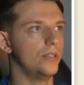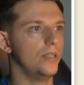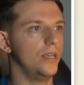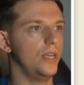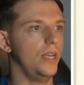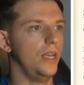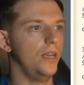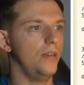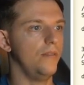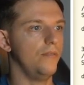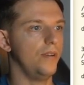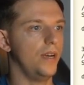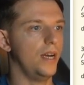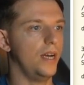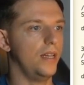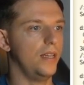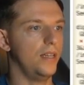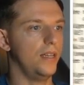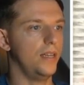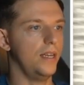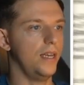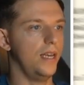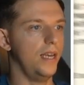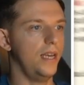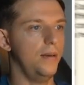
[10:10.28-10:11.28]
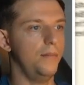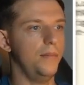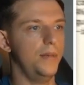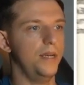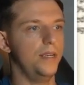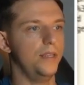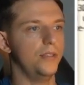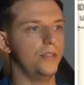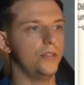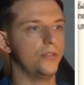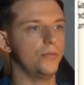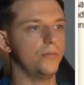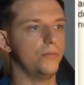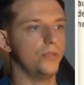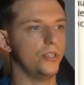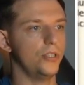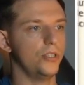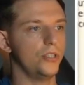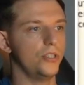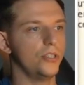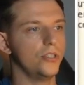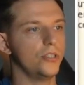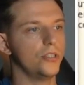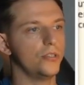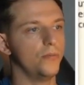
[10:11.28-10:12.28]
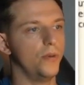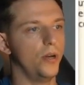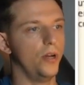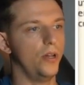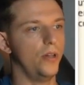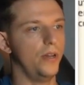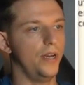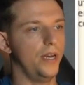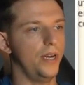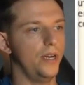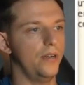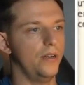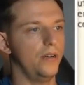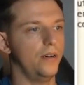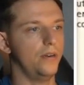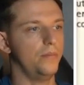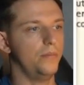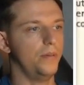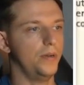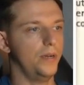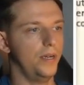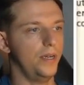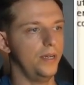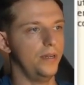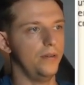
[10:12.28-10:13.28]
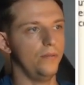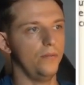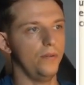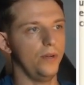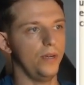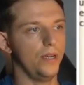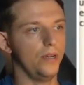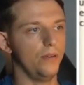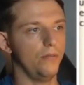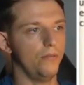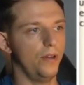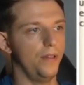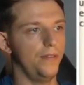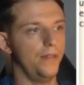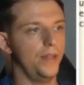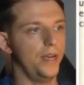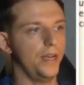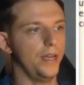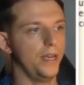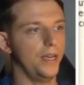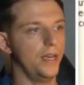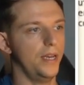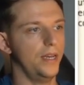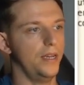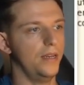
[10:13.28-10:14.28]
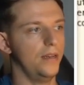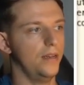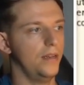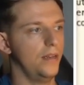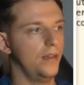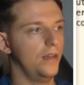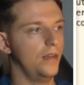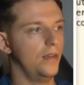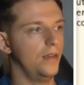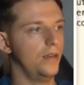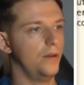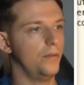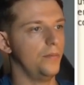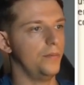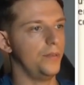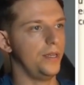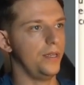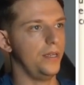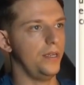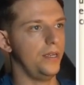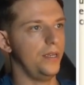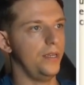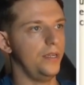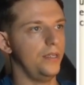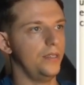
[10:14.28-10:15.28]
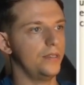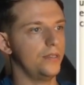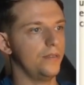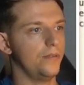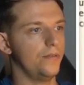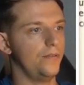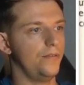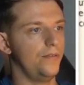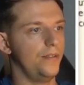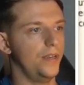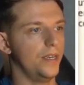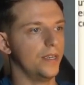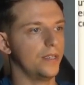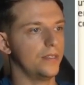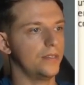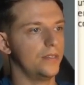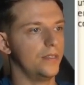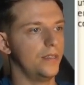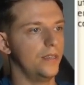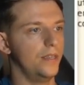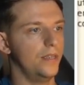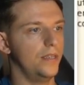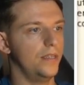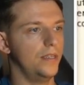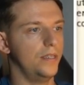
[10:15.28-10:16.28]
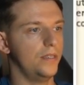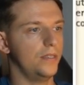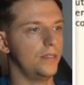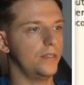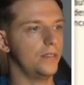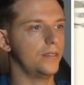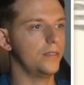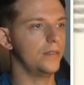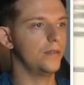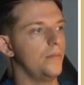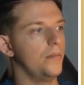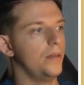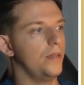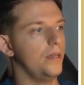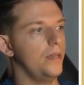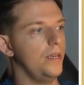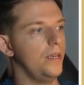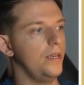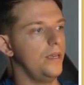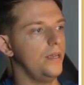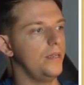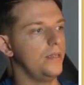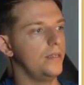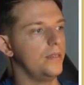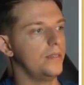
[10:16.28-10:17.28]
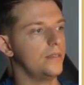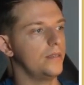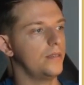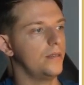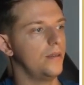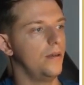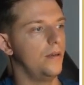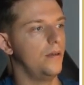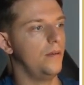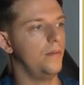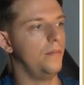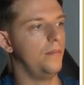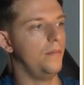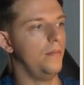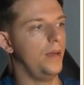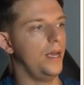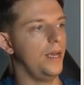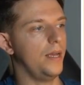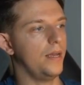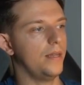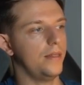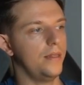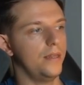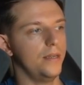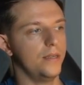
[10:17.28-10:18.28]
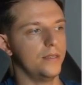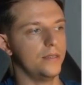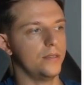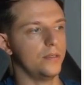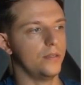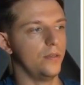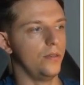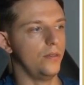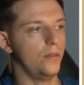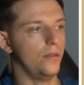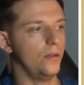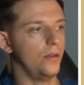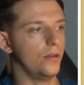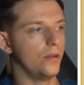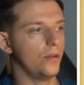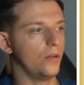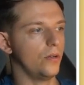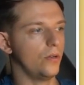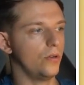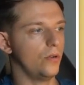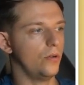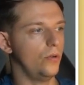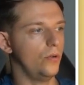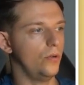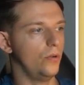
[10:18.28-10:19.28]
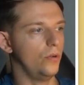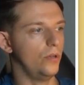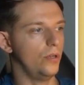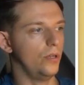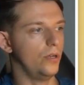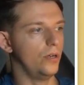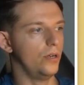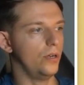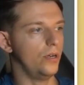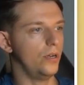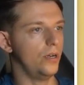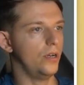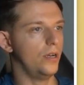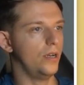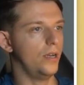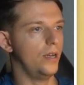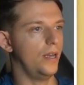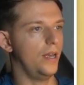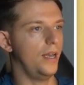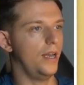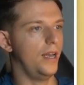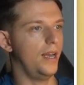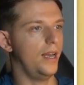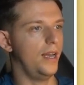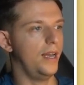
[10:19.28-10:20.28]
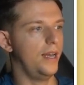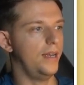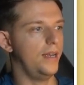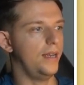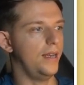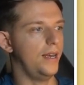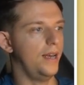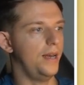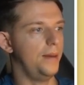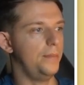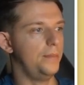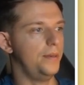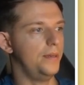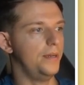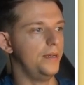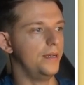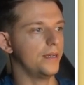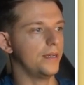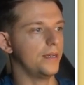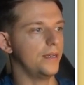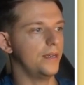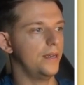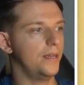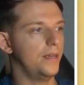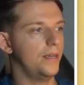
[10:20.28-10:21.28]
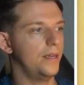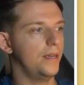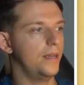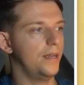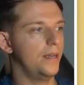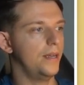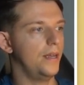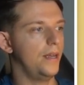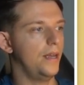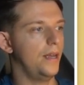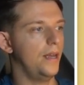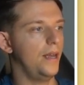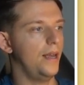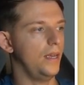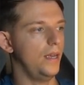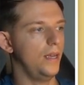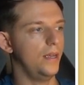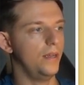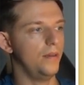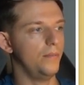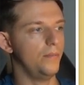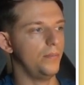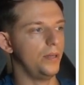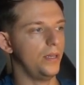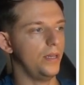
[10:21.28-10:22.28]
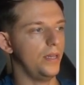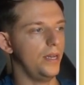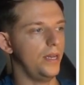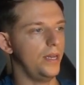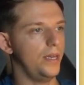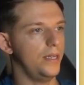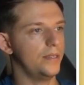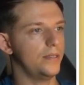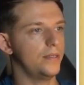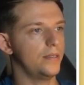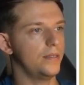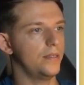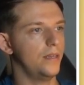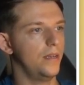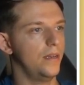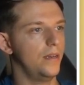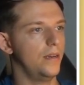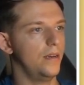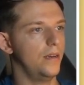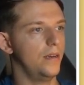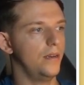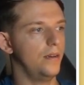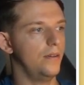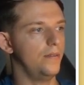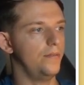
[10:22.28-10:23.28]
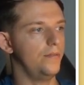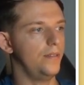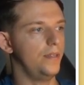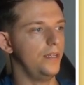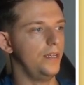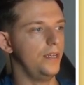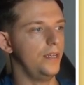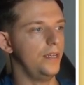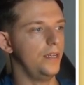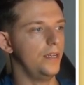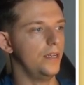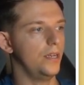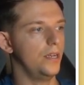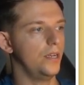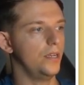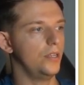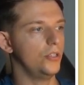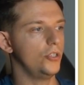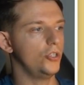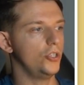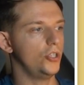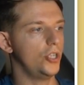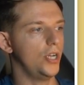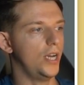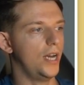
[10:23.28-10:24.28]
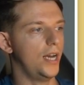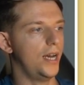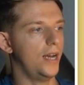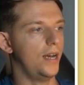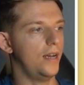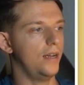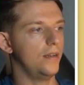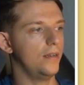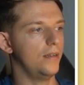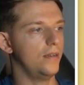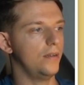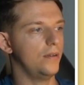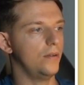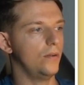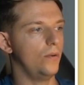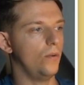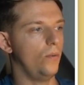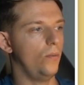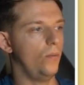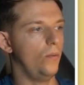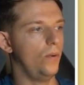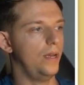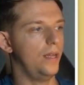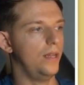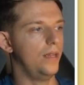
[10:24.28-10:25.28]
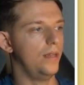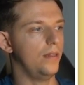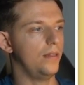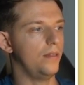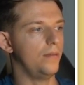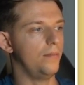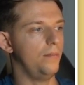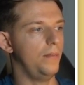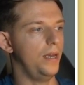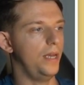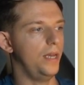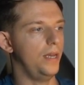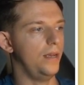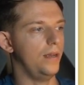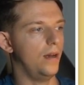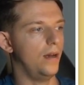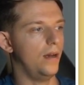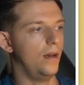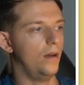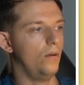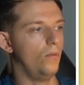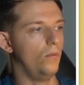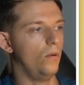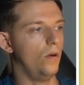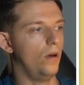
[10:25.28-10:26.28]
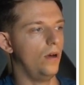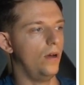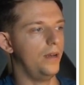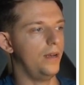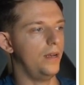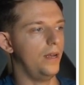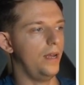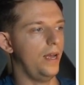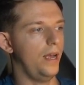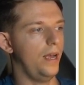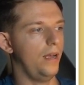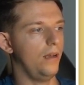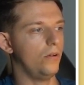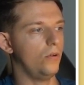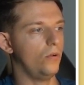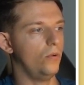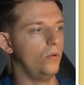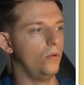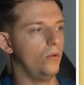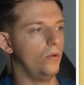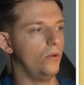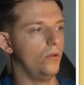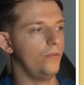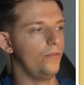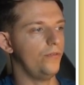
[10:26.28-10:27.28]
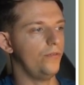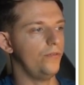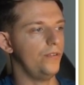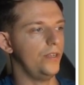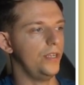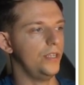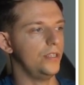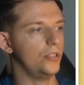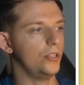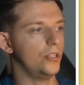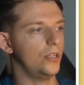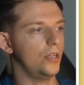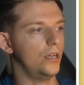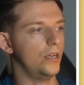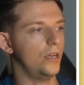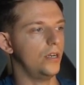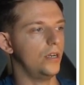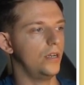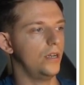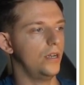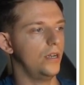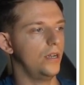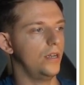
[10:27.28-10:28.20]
an invalid image, which is a small error, but we can run that again. Please fix this. Please make this look cooler and epic in place of the chat with me. I want a cool feature